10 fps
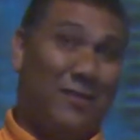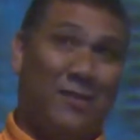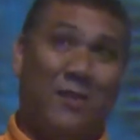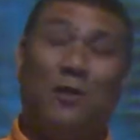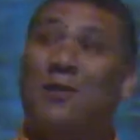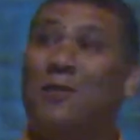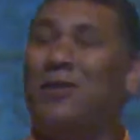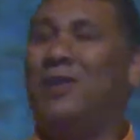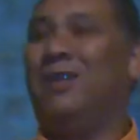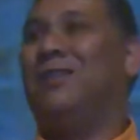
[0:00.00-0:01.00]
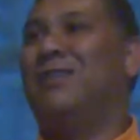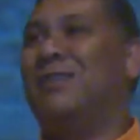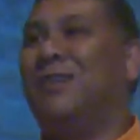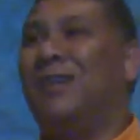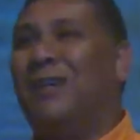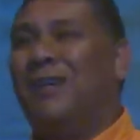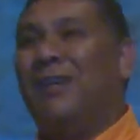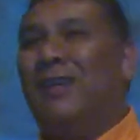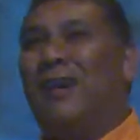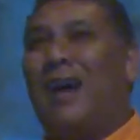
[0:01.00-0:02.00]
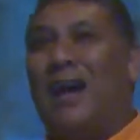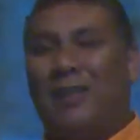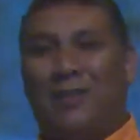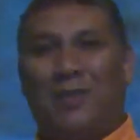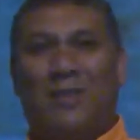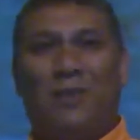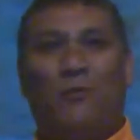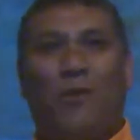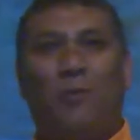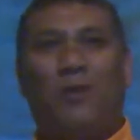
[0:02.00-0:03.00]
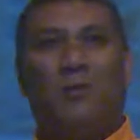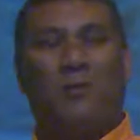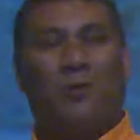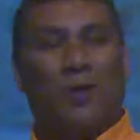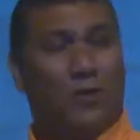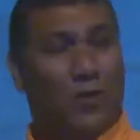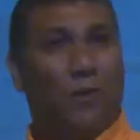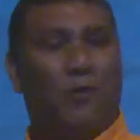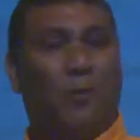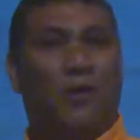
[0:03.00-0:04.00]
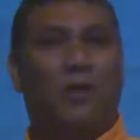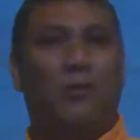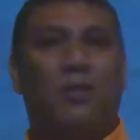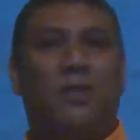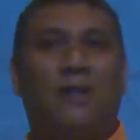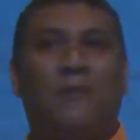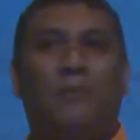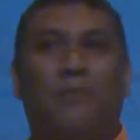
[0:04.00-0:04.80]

Those are the things I had to listen from the community.